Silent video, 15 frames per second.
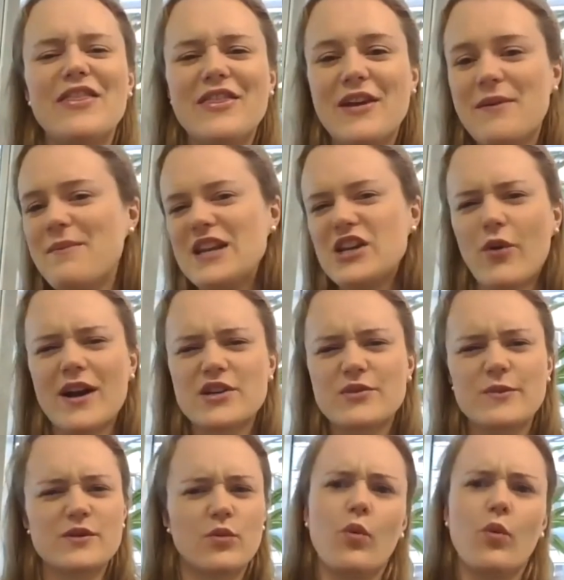the immediate question
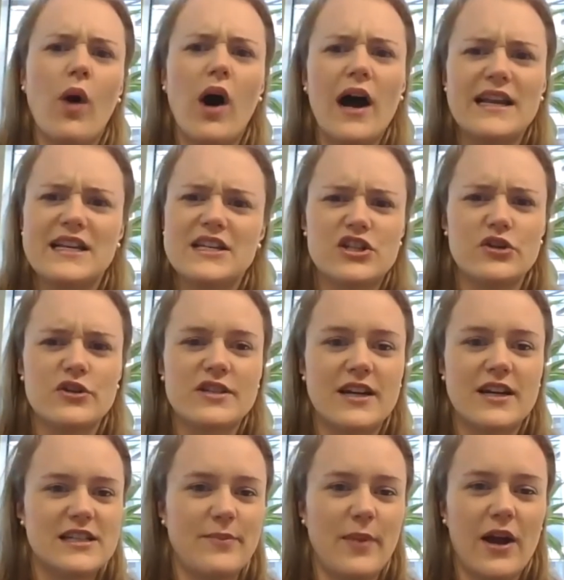was, well, why did you
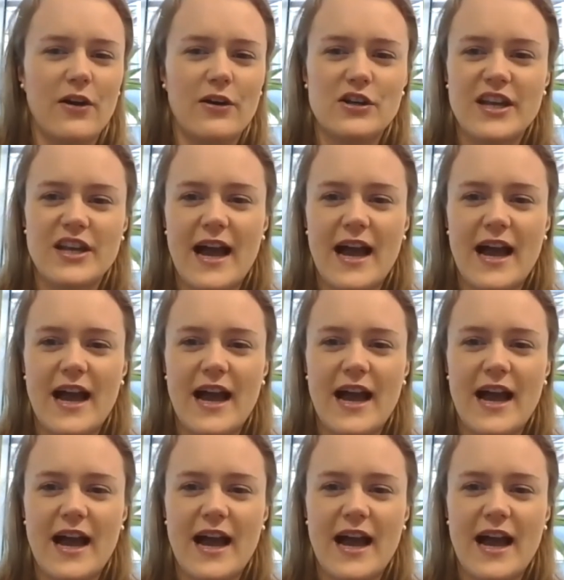study biology?